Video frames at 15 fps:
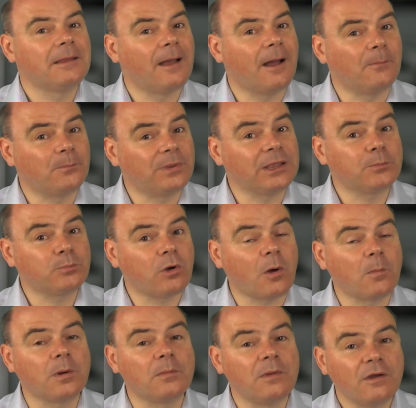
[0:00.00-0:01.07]
A big
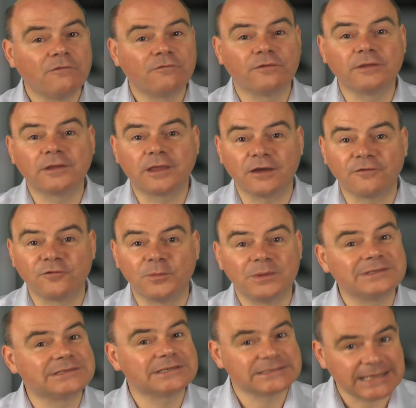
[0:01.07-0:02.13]
problem for the
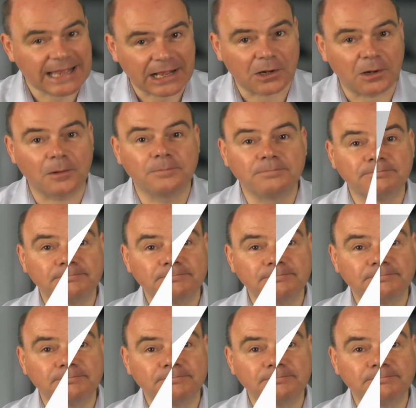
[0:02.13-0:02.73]
government to tackle.